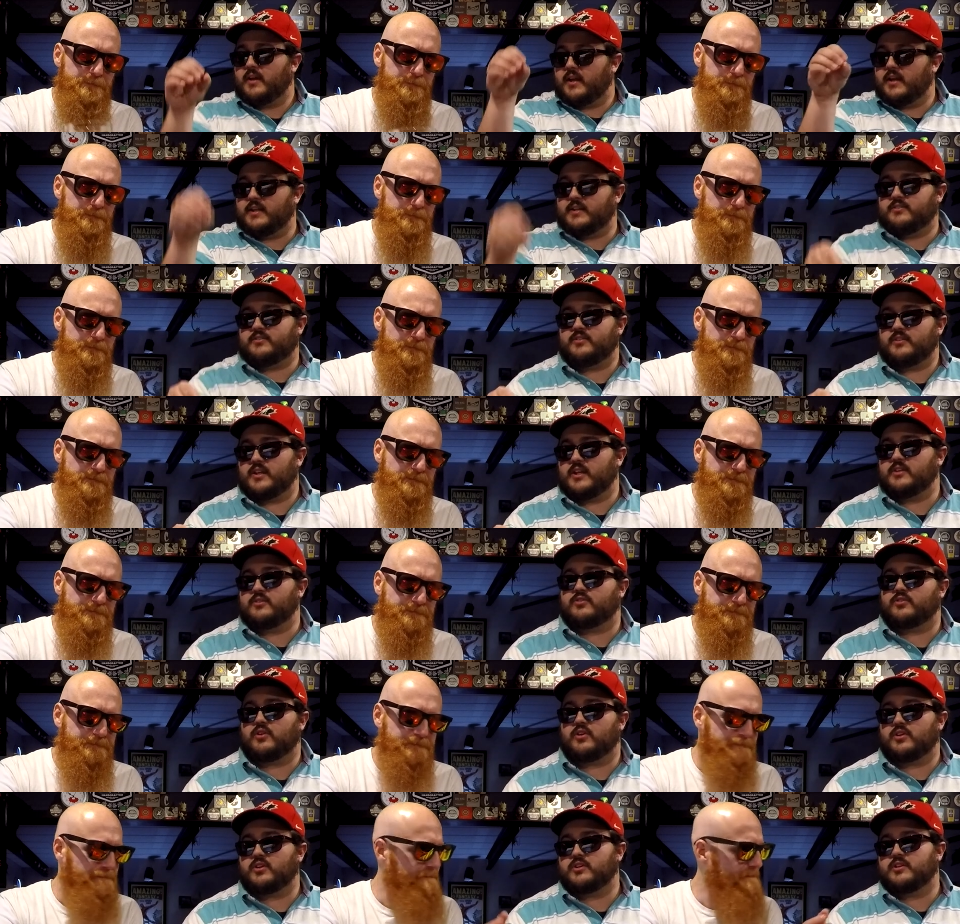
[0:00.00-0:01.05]
Speaker 1: and it's
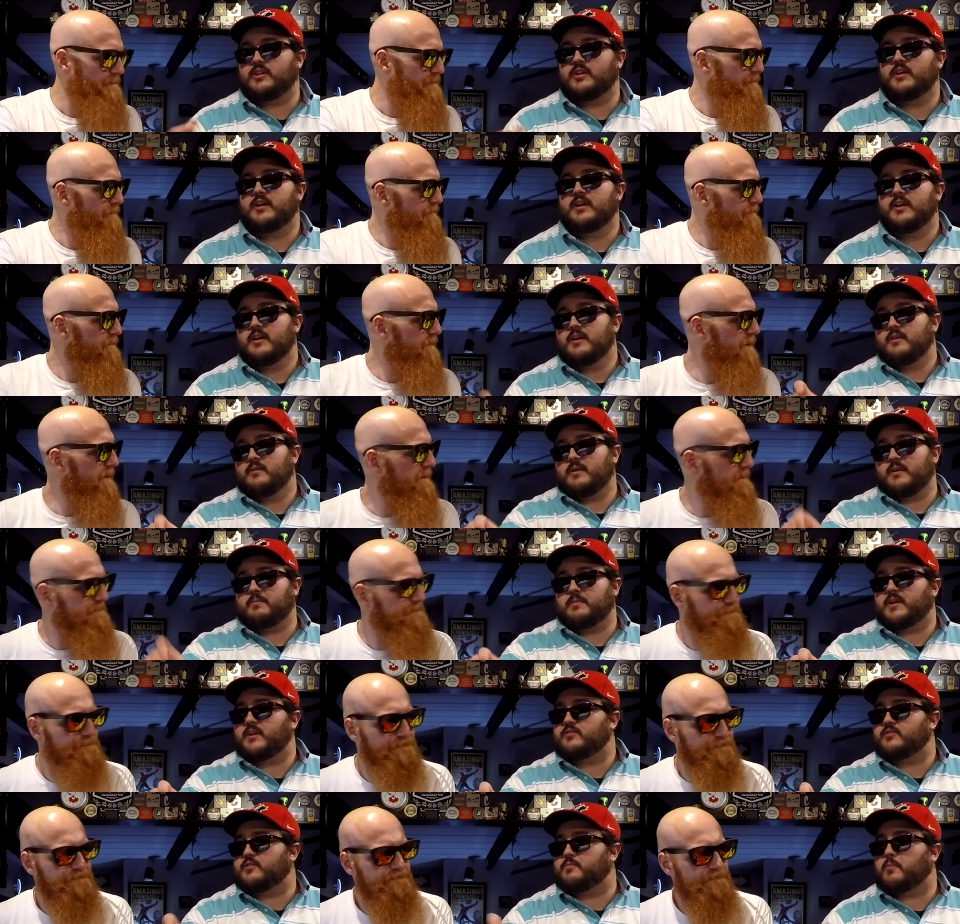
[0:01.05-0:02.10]
inserted. And because it's